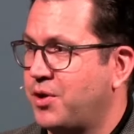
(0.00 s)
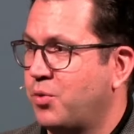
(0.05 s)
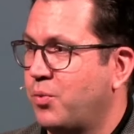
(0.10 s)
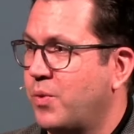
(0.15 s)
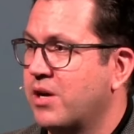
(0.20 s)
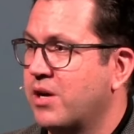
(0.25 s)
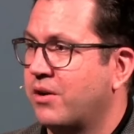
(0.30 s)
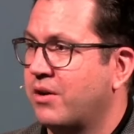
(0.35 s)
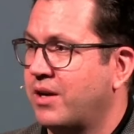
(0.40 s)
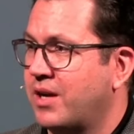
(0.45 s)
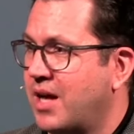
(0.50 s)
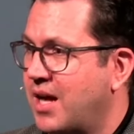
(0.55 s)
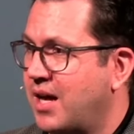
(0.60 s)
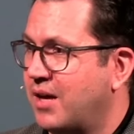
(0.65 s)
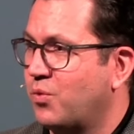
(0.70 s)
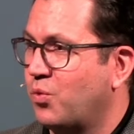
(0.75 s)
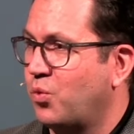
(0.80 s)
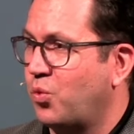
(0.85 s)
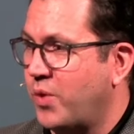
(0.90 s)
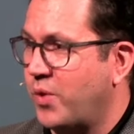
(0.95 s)
we are not
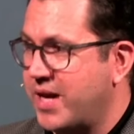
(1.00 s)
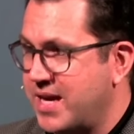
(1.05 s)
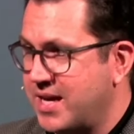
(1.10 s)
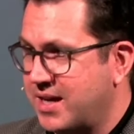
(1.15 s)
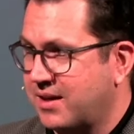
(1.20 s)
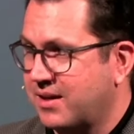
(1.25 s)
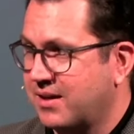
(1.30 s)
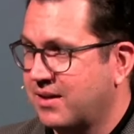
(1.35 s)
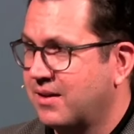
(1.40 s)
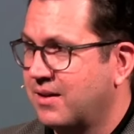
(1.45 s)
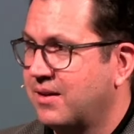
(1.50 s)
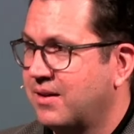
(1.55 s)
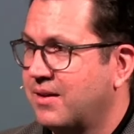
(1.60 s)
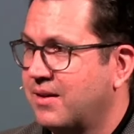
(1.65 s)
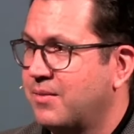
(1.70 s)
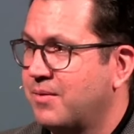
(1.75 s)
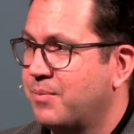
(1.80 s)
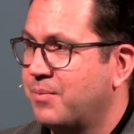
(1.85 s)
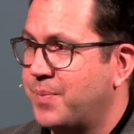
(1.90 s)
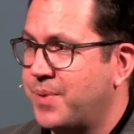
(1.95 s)
weak
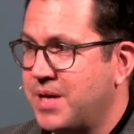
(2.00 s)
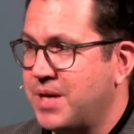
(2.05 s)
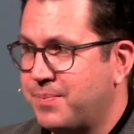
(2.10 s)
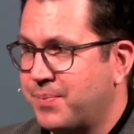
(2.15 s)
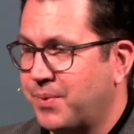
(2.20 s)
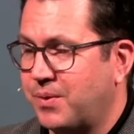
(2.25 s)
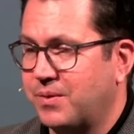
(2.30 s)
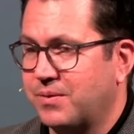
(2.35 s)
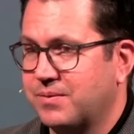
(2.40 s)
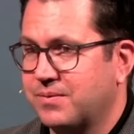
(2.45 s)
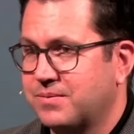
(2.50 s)
people.